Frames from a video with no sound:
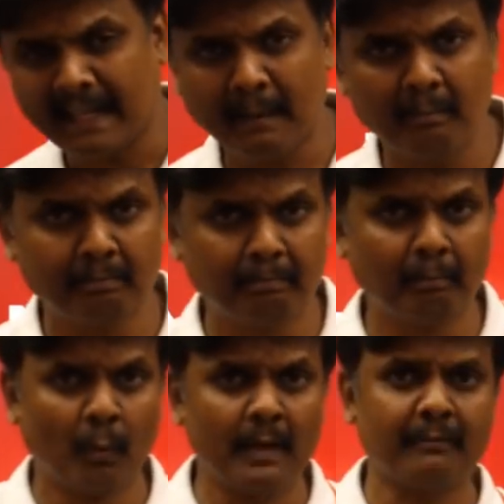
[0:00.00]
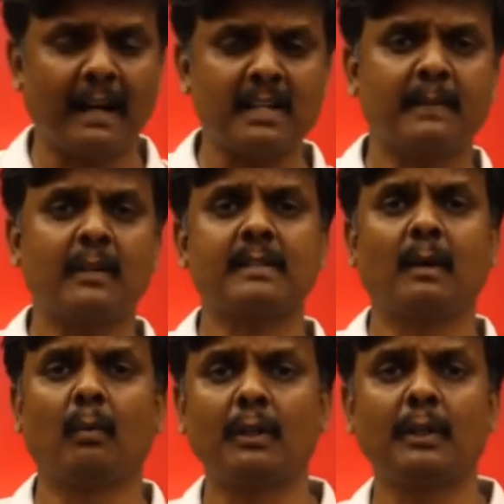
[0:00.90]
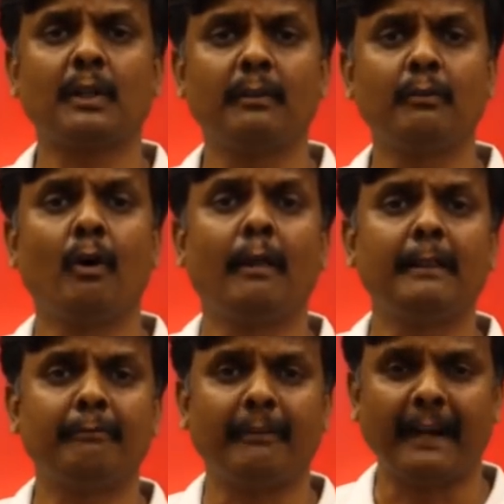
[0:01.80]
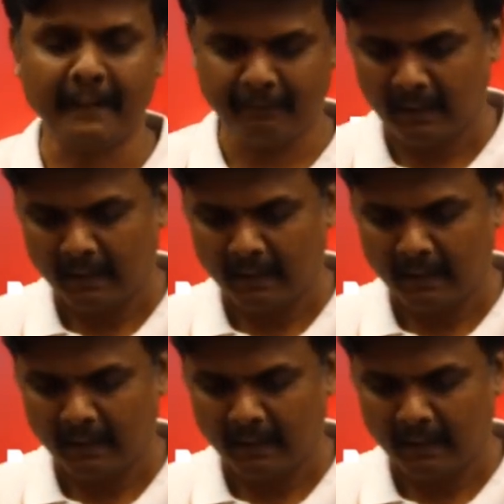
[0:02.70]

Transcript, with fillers: am moving fast because I wanted to give you all the five.